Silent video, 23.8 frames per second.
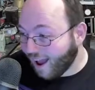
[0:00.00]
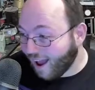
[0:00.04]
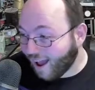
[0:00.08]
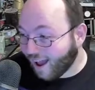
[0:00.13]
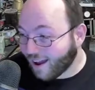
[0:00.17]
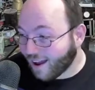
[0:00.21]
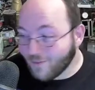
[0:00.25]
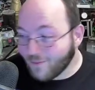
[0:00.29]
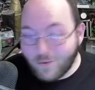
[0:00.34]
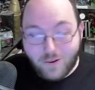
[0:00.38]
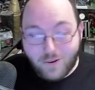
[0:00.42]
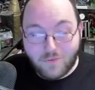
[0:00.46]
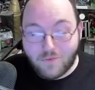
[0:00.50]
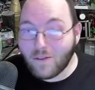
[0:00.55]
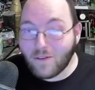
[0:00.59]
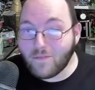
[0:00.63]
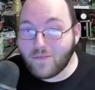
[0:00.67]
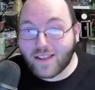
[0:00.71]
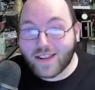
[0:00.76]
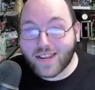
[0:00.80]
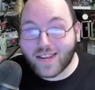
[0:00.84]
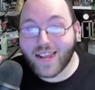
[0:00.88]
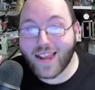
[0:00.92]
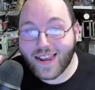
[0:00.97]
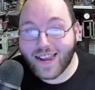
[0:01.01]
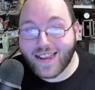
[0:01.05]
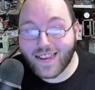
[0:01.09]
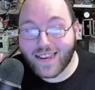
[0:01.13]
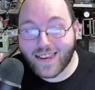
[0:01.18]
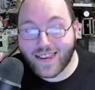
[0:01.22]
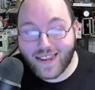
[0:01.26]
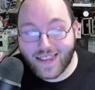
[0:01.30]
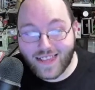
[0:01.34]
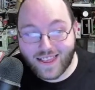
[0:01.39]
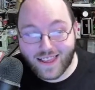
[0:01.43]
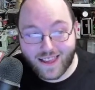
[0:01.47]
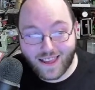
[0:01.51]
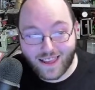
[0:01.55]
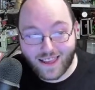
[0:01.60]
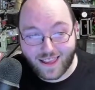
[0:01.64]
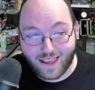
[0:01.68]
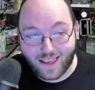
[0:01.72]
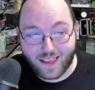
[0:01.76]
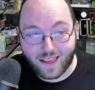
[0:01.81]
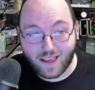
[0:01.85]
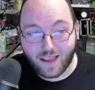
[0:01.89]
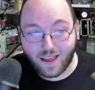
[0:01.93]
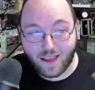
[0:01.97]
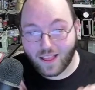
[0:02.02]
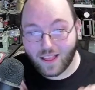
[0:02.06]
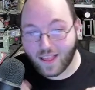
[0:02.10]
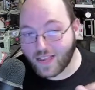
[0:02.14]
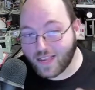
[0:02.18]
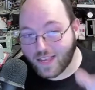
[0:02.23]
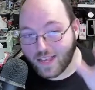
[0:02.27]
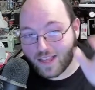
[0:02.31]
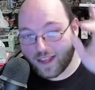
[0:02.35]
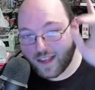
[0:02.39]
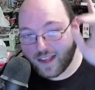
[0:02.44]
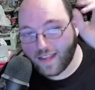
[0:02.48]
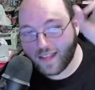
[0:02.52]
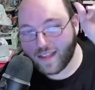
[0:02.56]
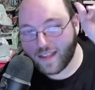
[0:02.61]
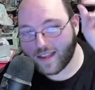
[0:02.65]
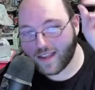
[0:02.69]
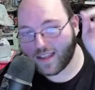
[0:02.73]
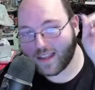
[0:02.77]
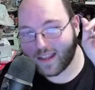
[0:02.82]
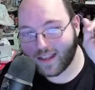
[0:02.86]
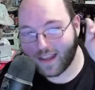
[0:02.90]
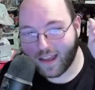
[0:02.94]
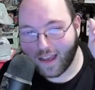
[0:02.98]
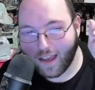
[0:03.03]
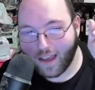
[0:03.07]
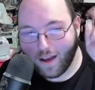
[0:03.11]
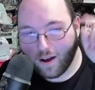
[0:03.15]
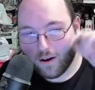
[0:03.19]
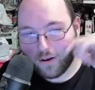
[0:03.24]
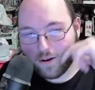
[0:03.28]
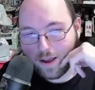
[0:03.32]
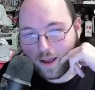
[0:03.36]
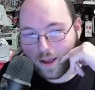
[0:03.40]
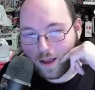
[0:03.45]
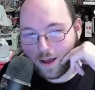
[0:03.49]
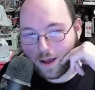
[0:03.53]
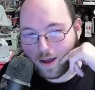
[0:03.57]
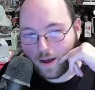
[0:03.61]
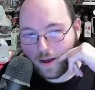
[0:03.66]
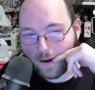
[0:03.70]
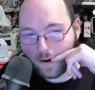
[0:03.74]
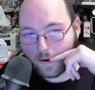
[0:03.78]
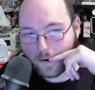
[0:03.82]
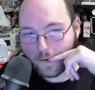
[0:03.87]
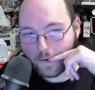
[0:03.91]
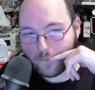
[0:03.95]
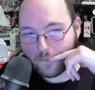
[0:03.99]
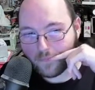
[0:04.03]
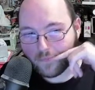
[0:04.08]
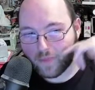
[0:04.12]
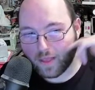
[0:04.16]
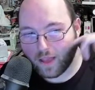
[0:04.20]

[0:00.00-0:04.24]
We don't have to change anything. Let's see, let's see, let's see. Let's see. Okay, um...